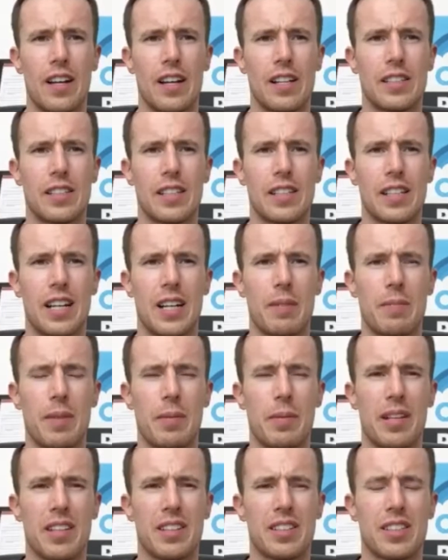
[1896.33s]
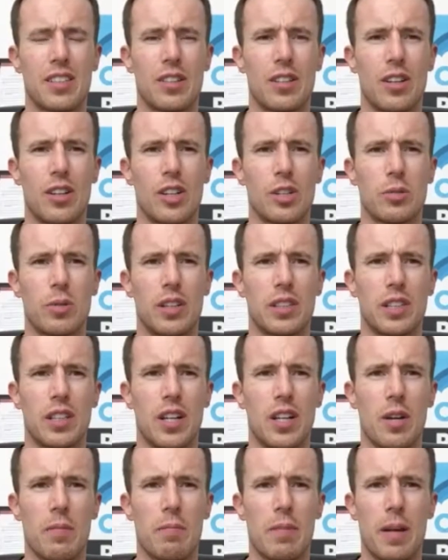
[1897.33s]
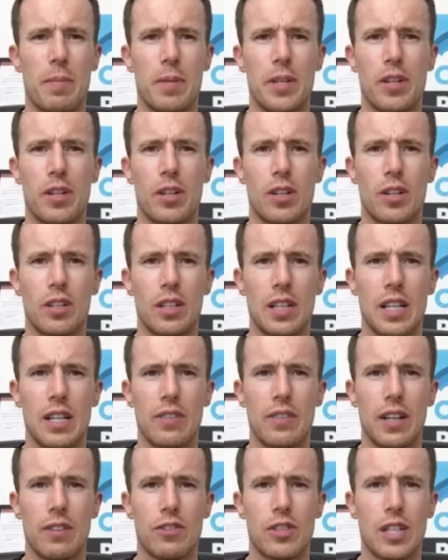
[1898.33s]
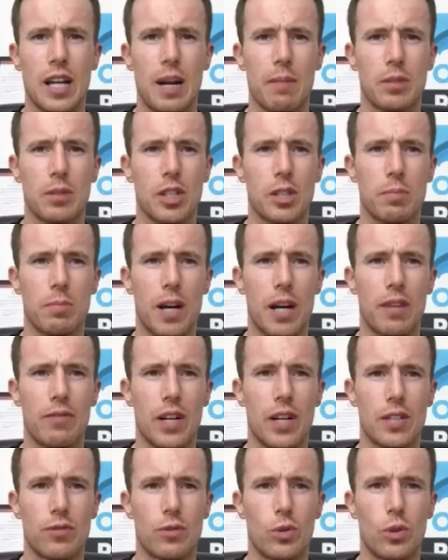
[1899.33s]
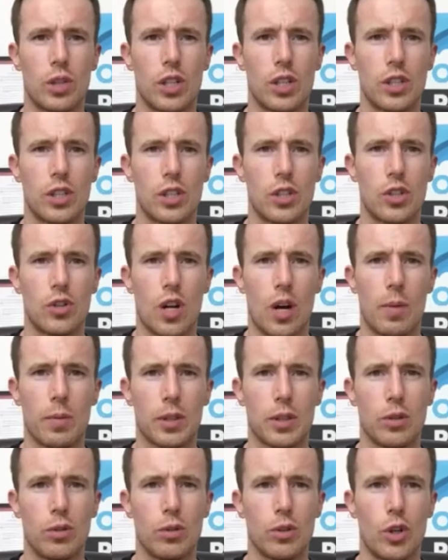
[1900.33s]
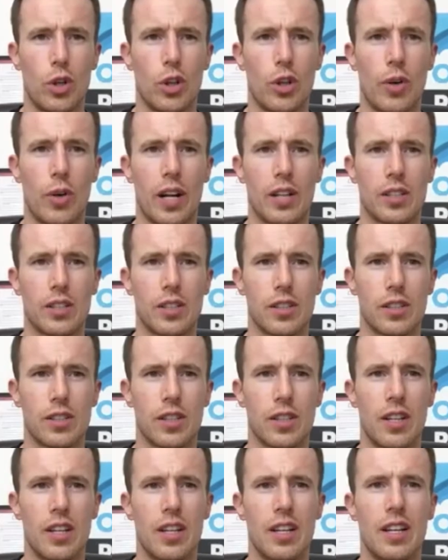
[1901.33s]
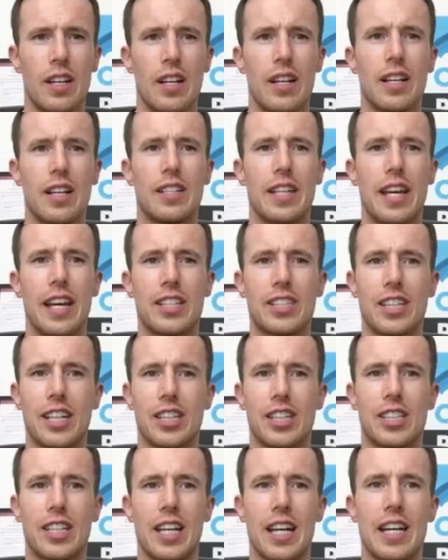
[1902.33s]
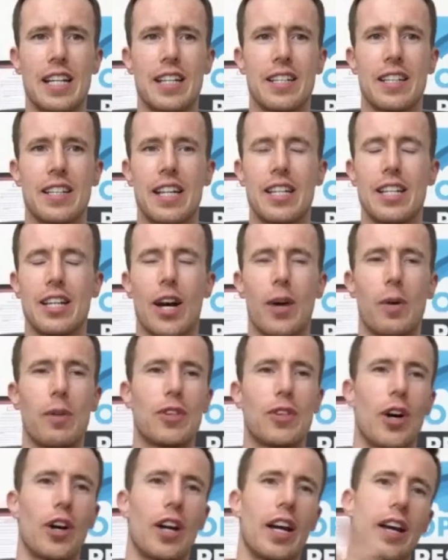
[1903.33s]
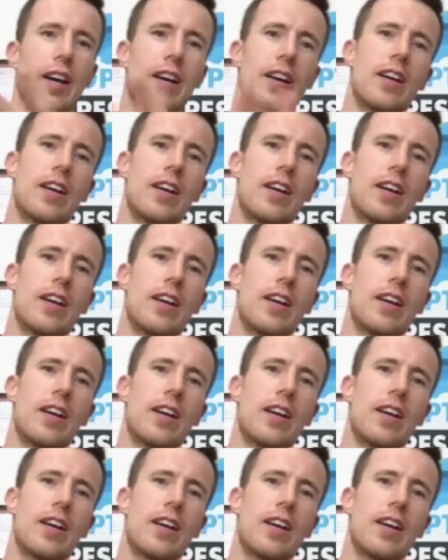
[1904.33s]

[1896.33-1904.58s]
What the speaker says: Says Anna, maybe that's too long as well, I don't know. Maybe you could even have chapters, my advice for auditions, drama schools, other actors. Dear 16, there you go, we've got it.